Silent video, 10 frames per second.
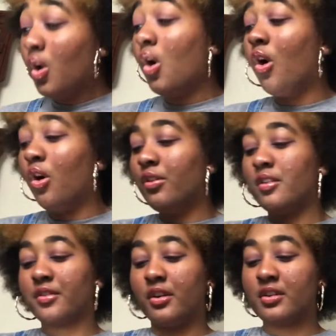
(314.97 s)
all the
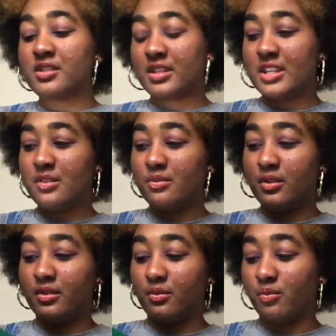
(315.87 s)
songs that he
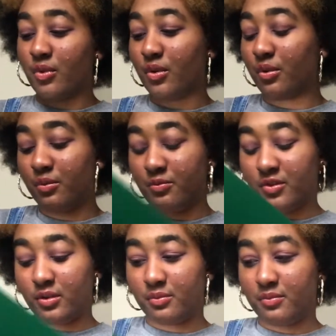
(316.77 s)
wrote
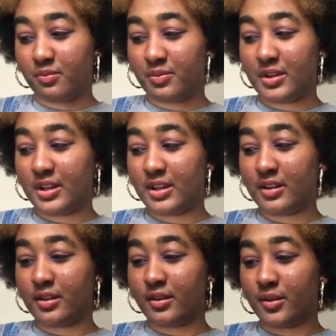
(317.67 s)
from being
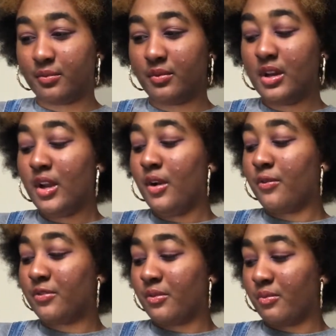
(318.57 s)

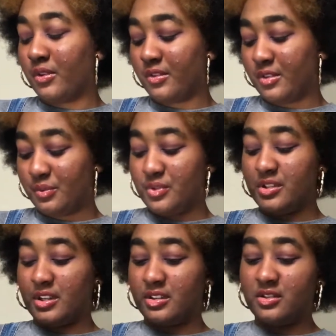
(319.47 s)
from whether it was
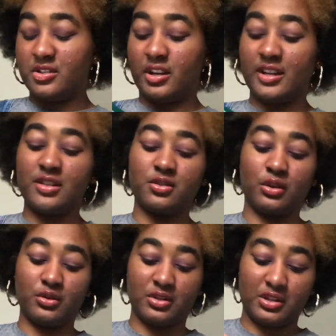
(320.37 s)
like shiny
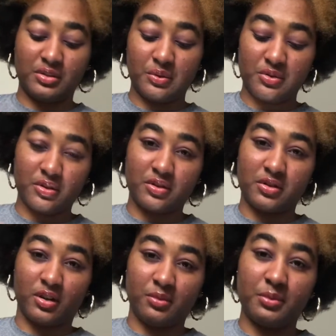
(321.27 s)
songs to his own songs to
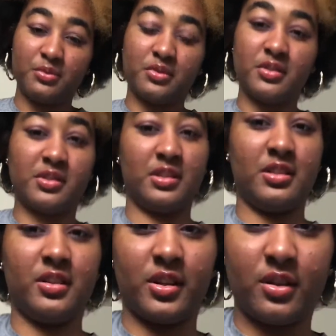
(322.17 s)
other people's songs. He did
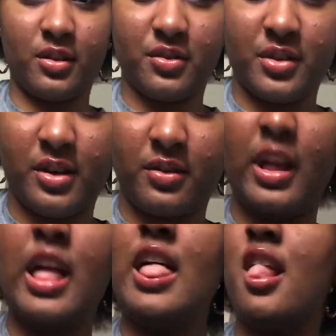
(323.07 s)
like a lot of shiny.
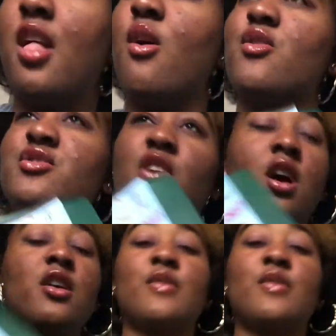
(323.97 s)
He passed away in